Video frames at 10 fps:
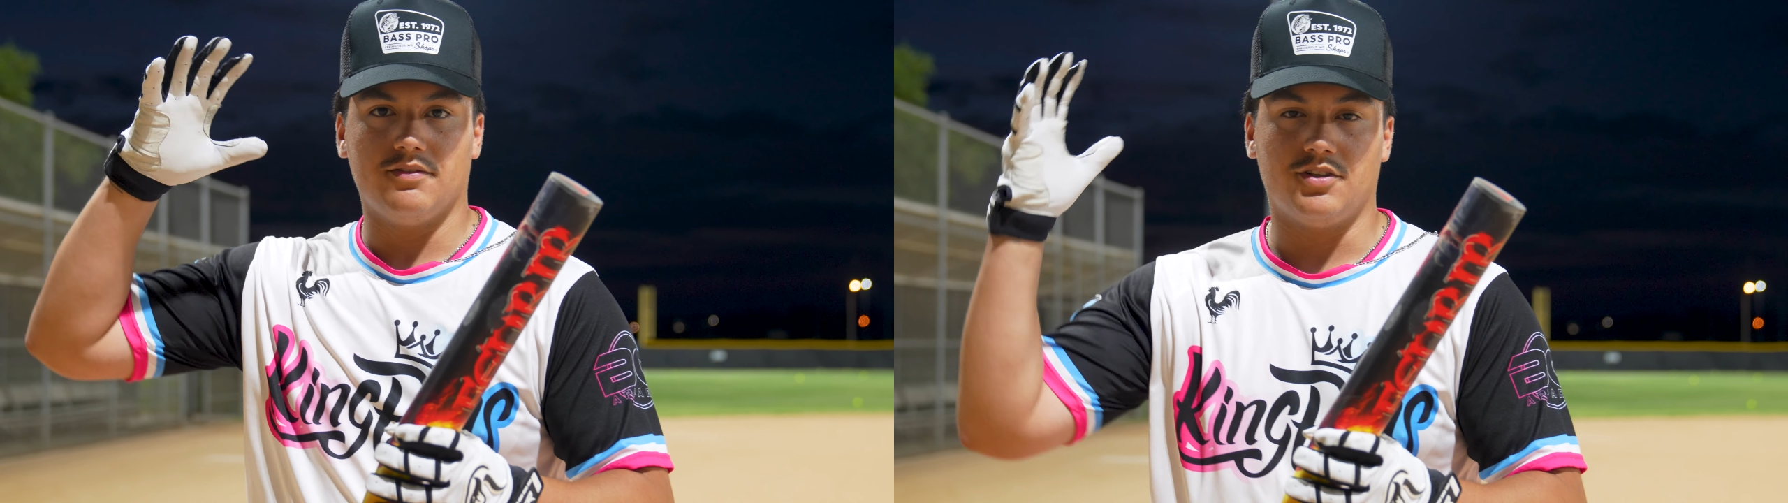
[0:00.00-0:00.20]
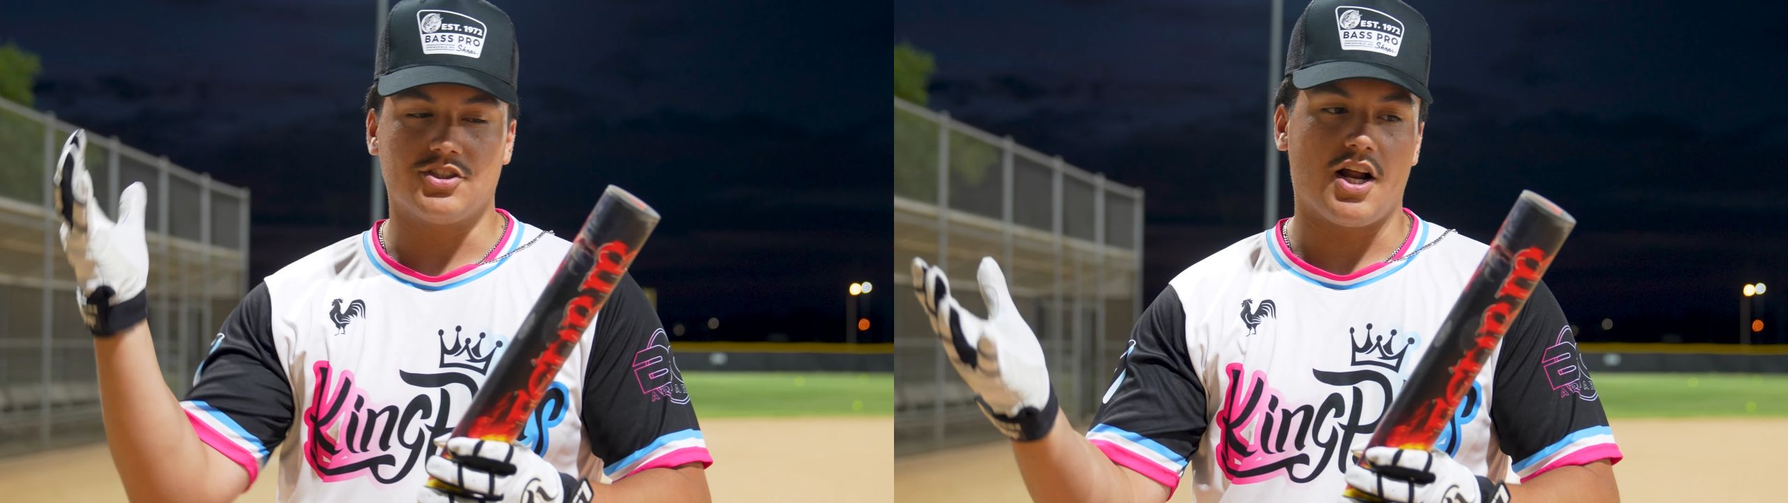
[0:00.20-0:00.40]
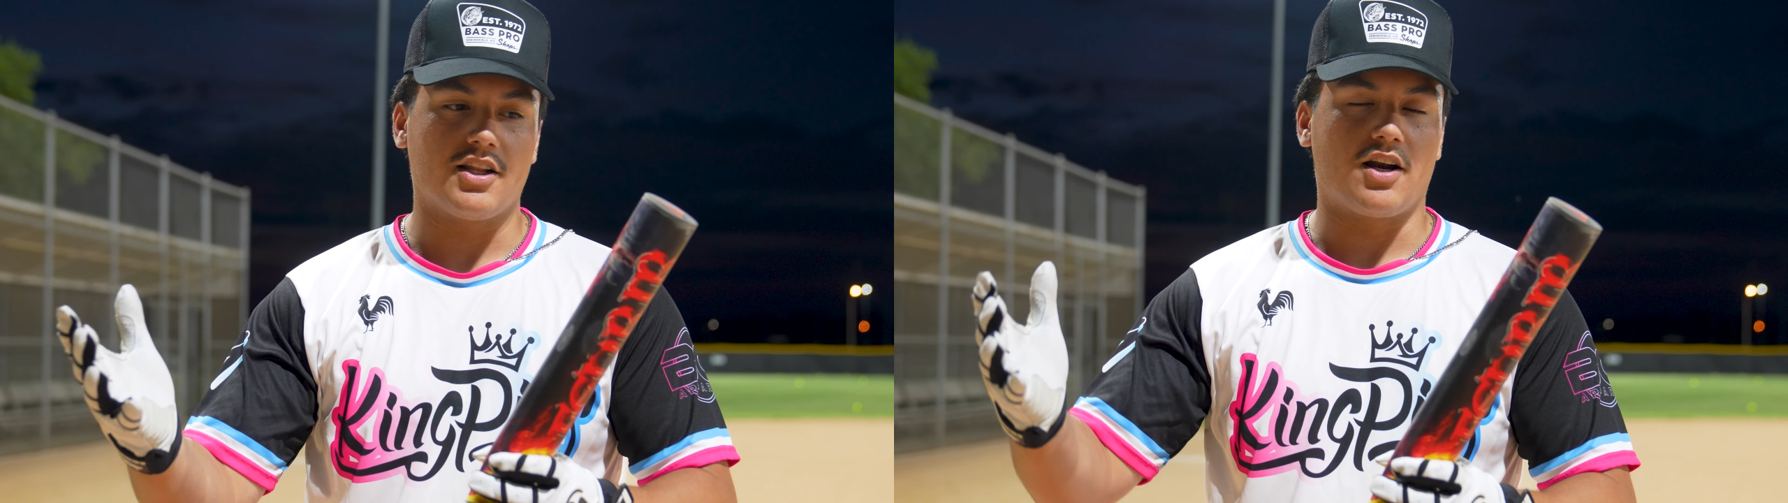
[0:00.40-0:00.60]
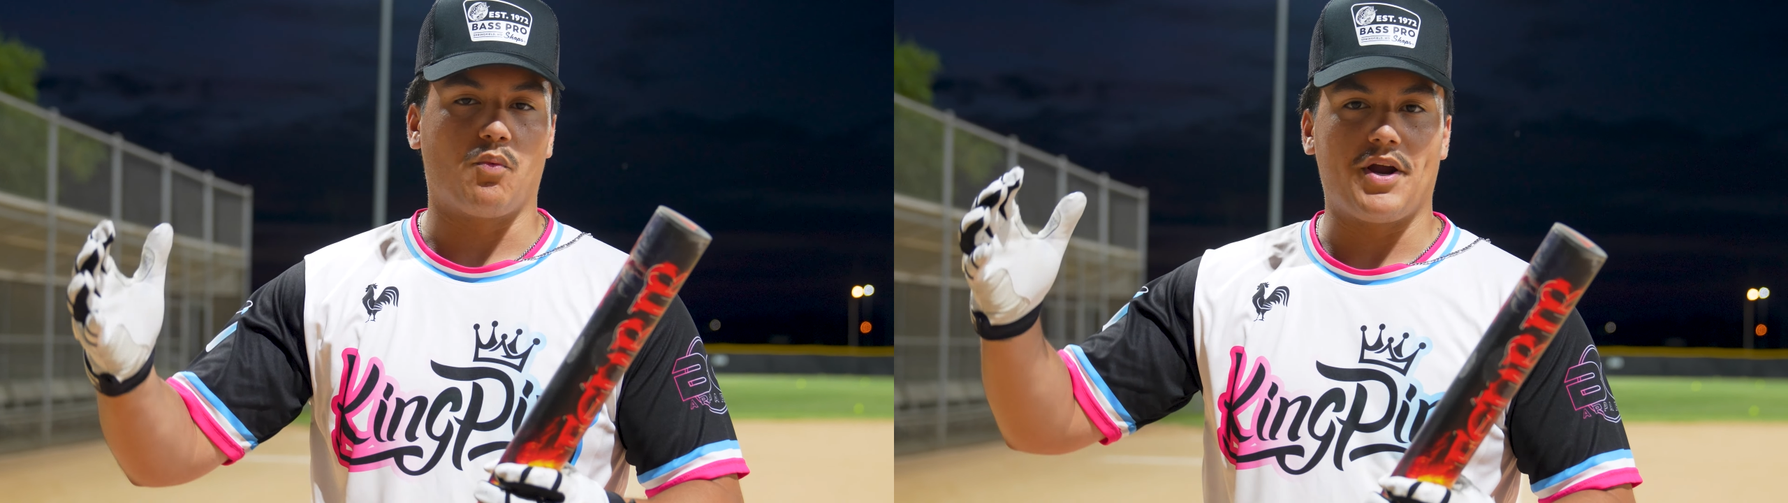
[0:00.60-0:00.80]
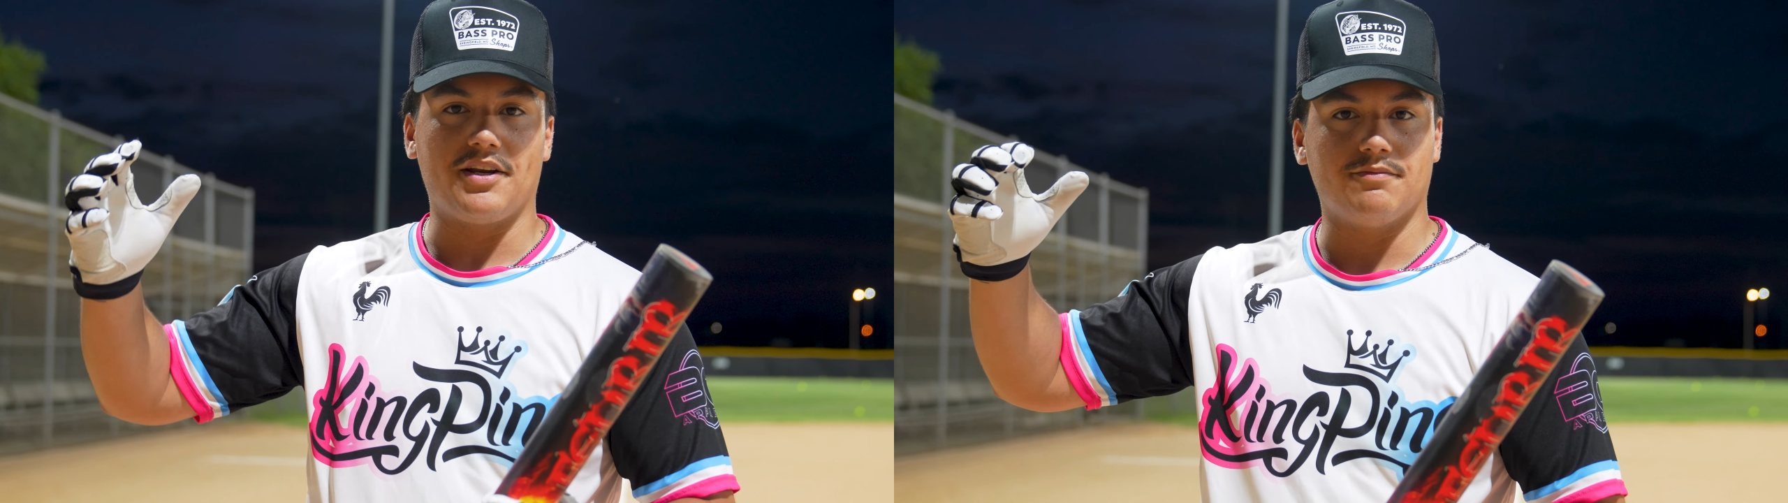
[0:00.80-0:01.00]
There's not a lot of
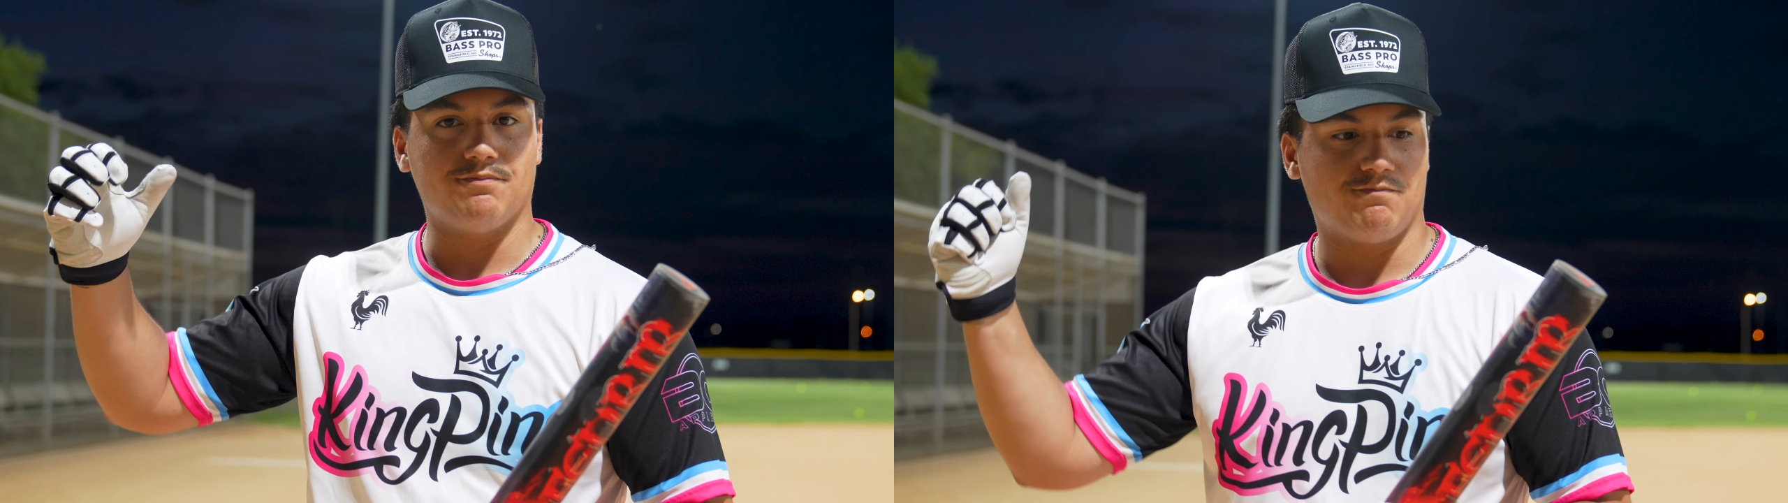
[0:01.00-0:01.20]
weight